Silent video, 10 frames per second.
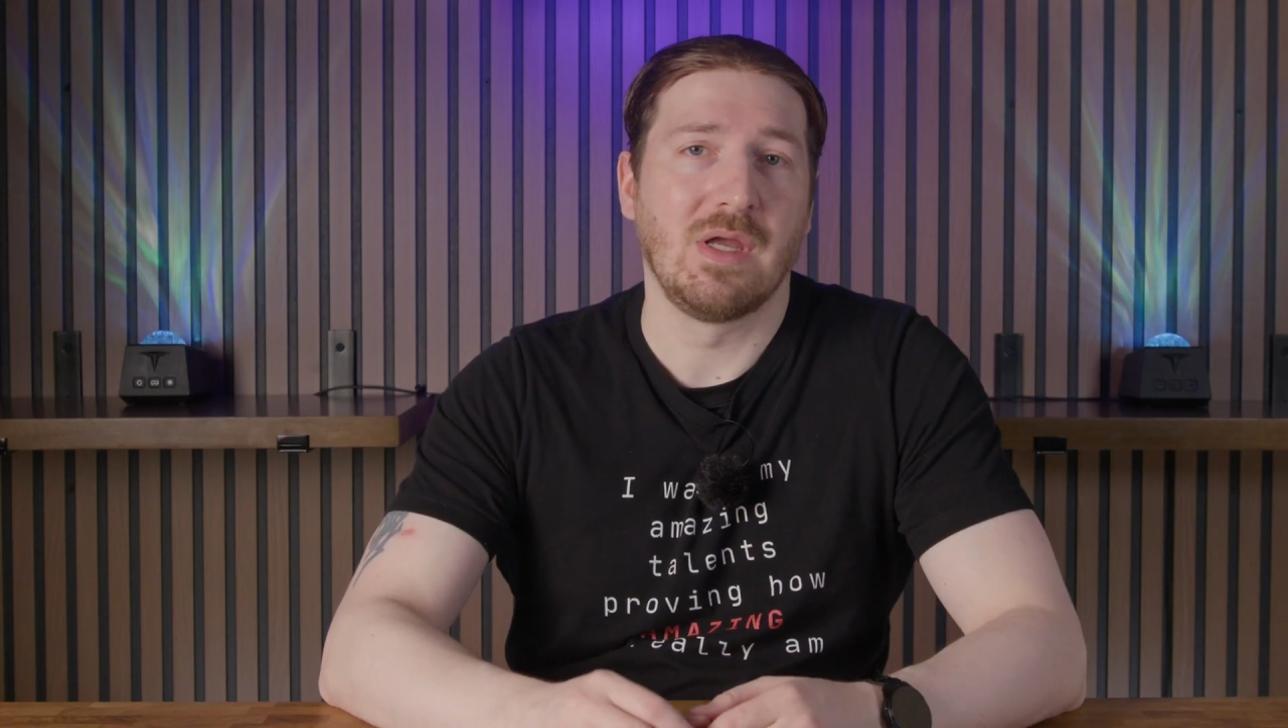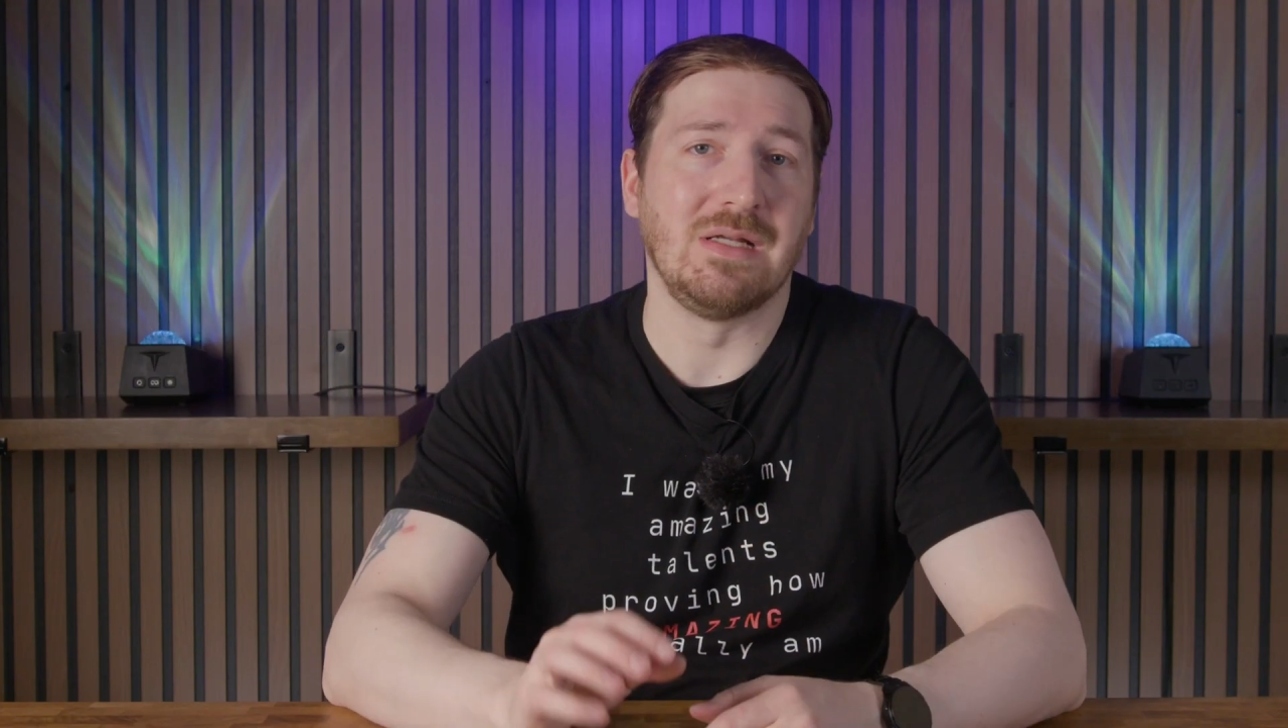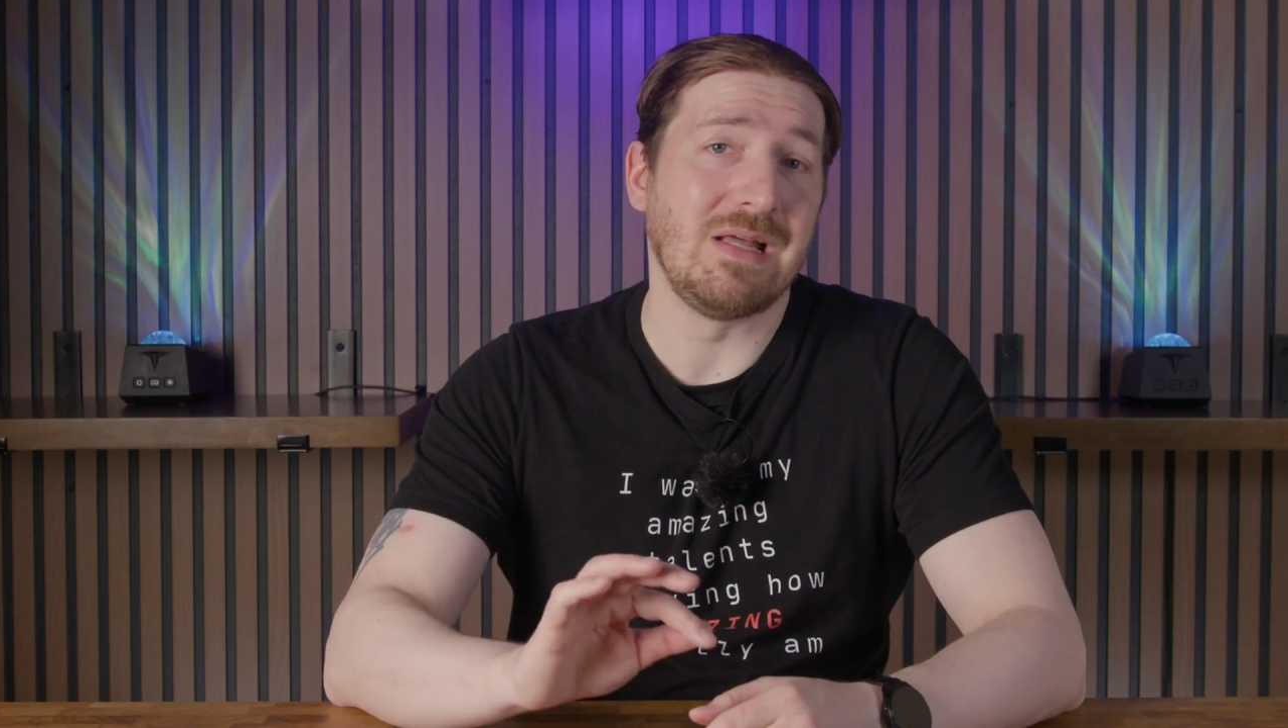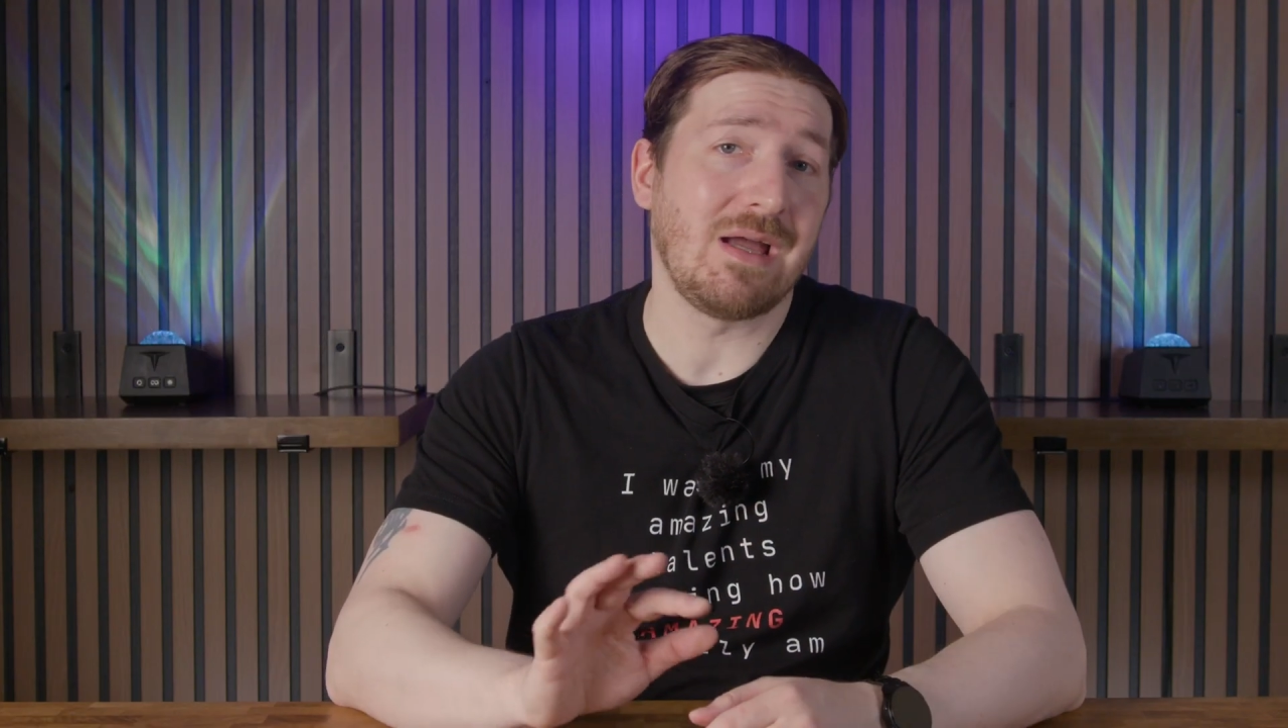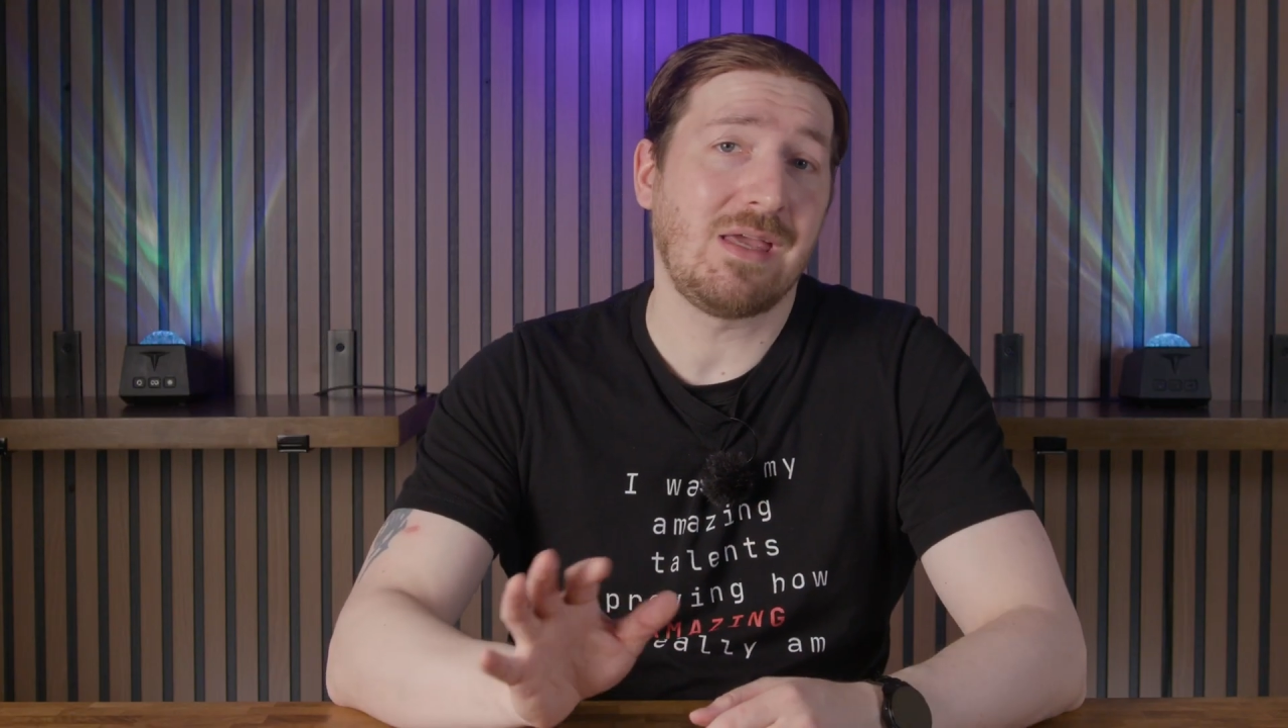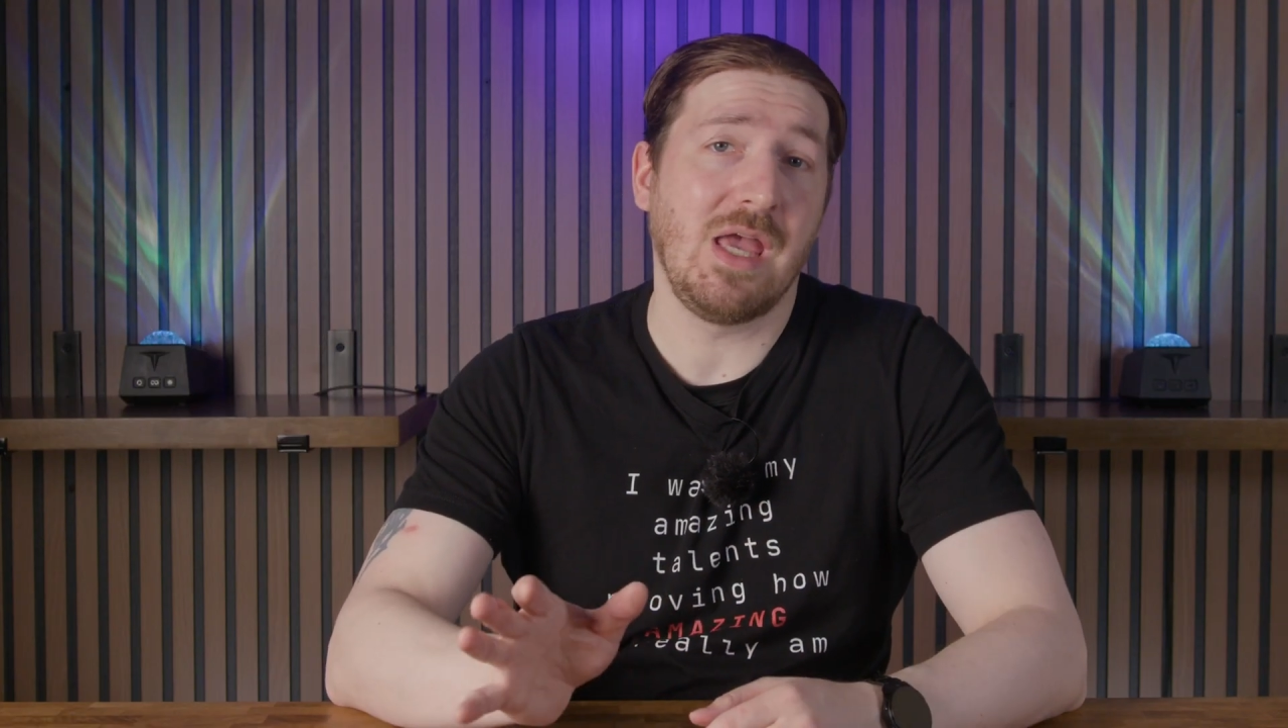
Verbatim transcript: A DAC